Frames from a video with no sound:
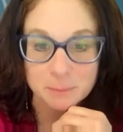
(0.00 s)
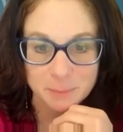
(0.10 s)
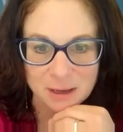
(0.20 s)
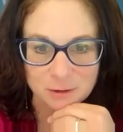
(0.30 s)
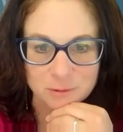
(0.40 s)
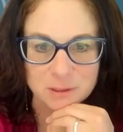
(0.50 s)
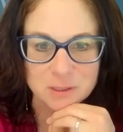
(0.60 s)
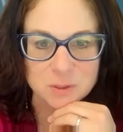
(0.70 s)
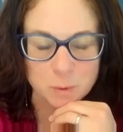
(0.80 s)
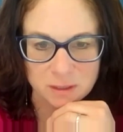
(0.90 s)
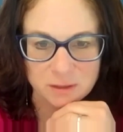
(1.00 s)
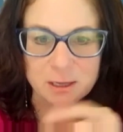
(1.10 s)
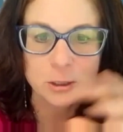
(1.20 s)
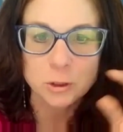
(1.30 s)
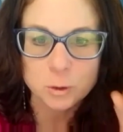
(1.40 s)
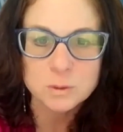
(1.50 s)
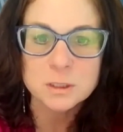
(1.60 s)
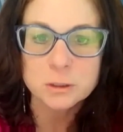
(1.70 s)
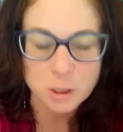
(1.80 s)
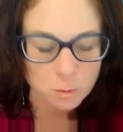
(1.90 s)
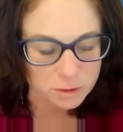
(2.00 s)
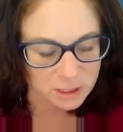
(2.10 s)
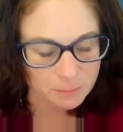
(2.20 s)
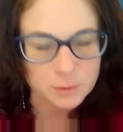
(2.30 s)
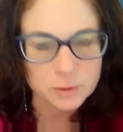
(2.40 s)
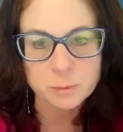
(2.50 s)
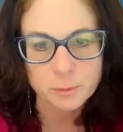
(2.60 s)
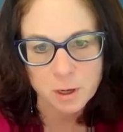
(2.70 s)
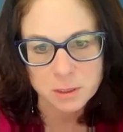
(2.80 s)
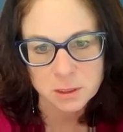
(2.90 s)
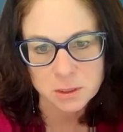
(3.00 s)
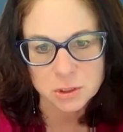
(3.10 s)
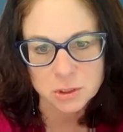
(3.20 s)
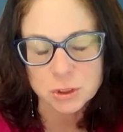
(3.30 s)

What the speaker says: batteries with it. They could use the lower temperature process